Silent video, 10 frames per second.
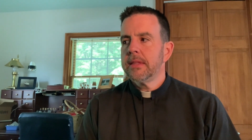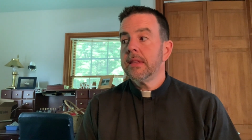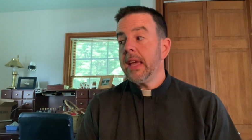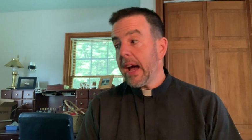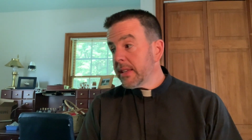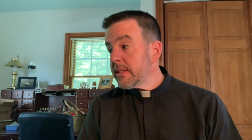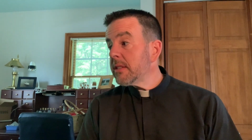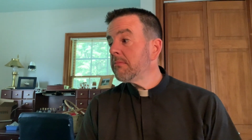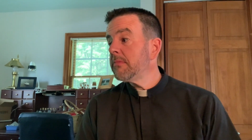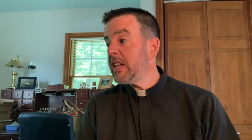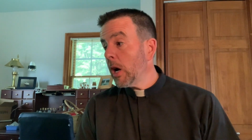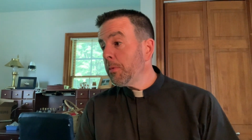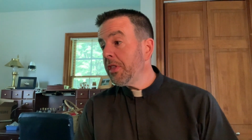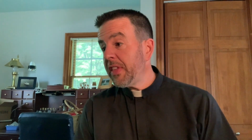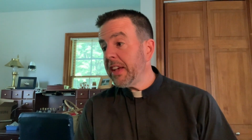Yes,
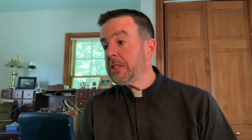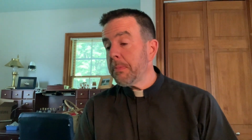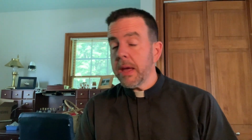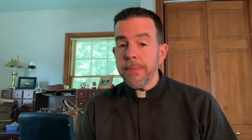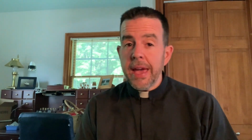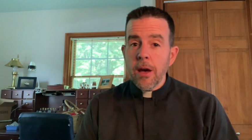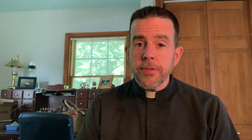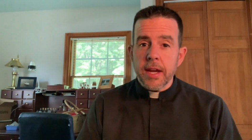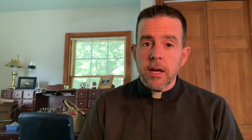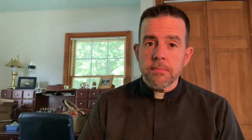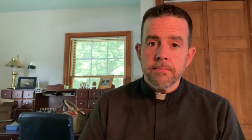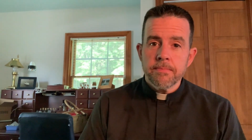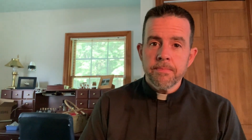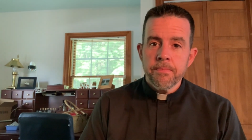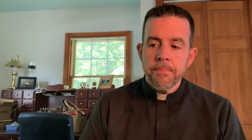terrible things might be out there,
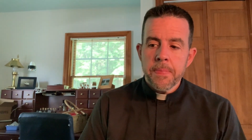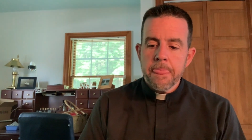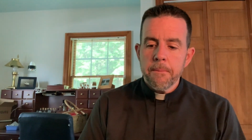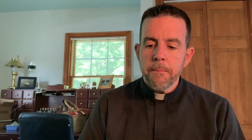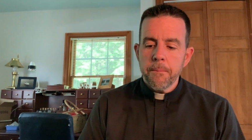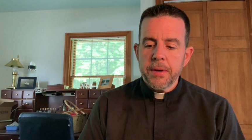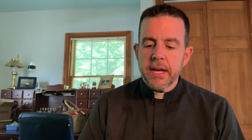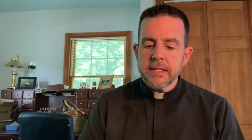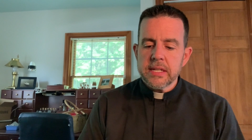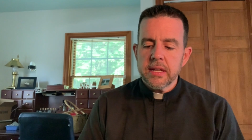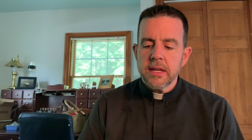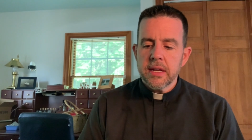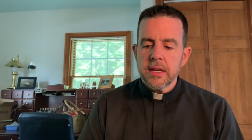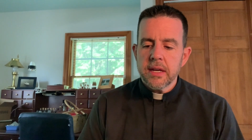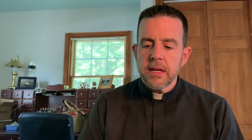but
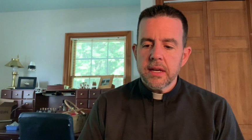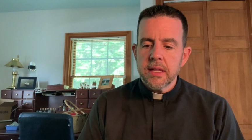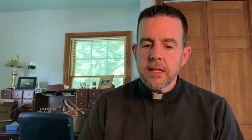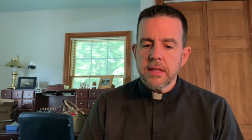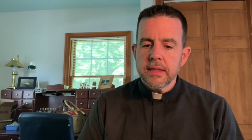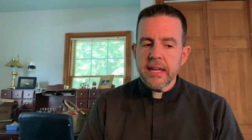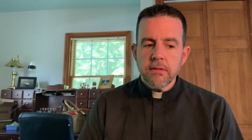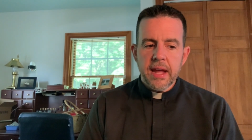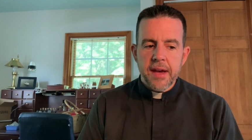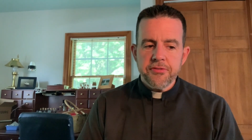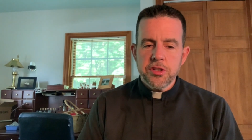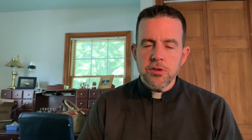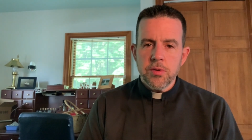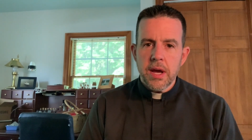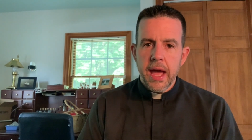they don't have
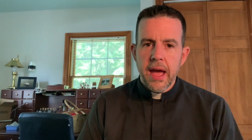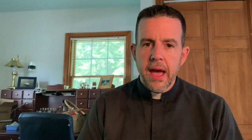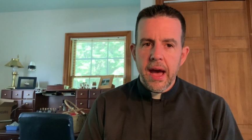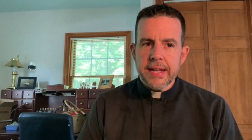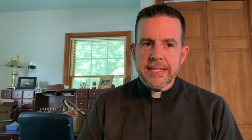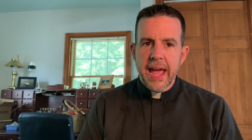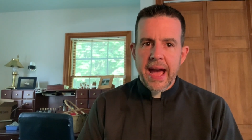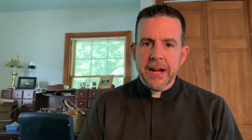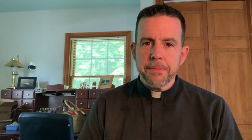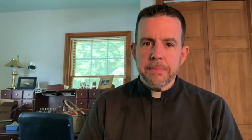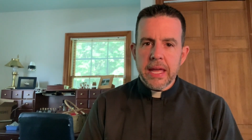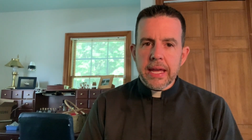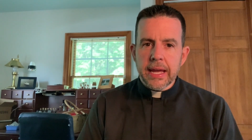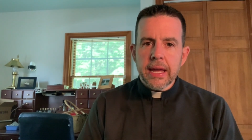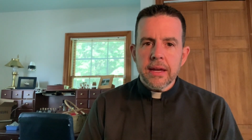to attack
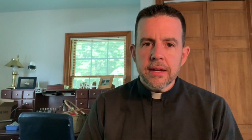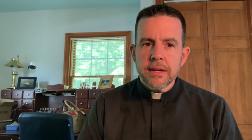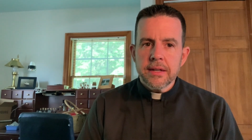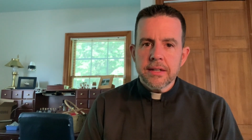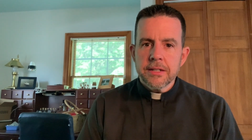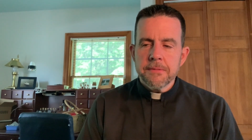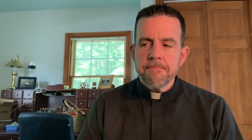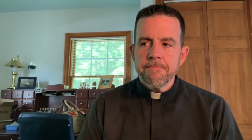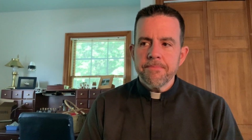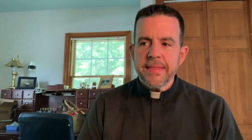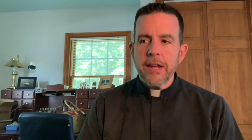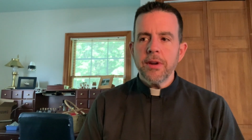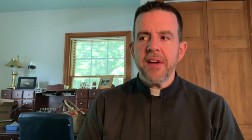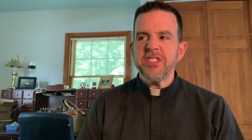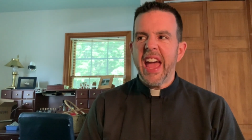me. They
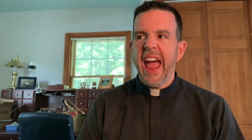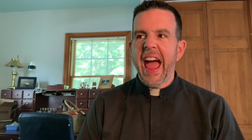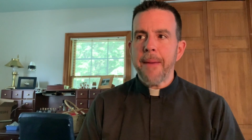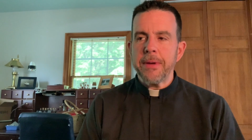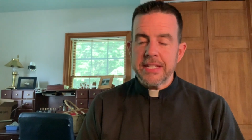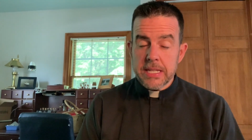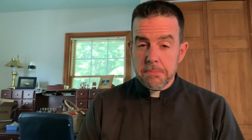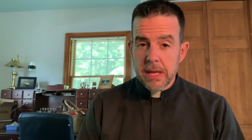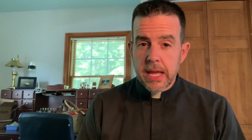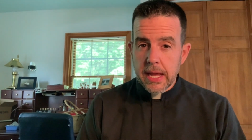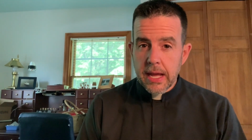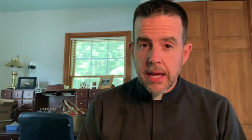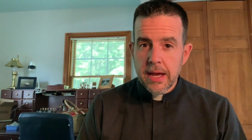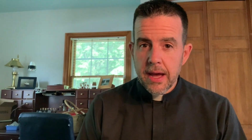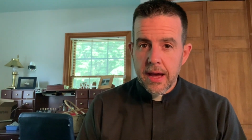don't have to happen to me.
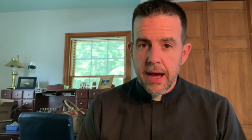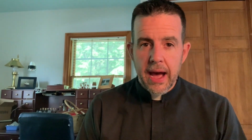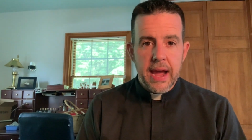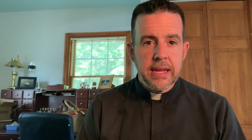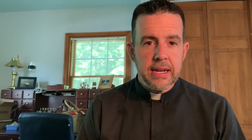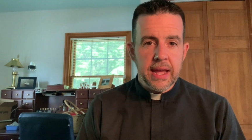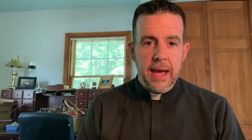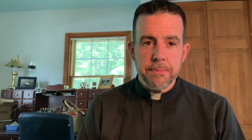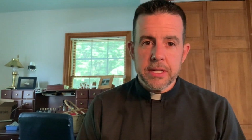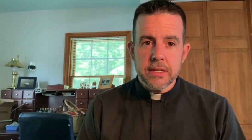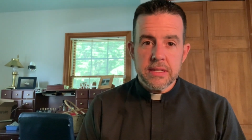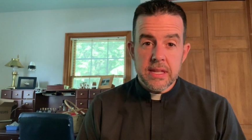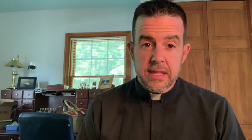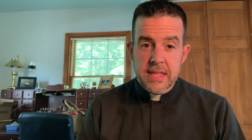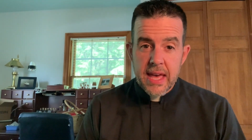I can happen
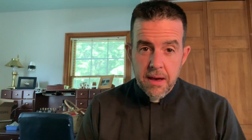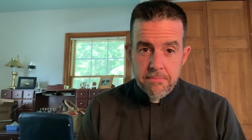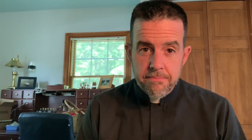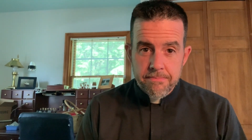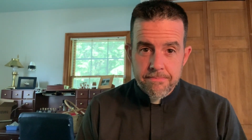to them.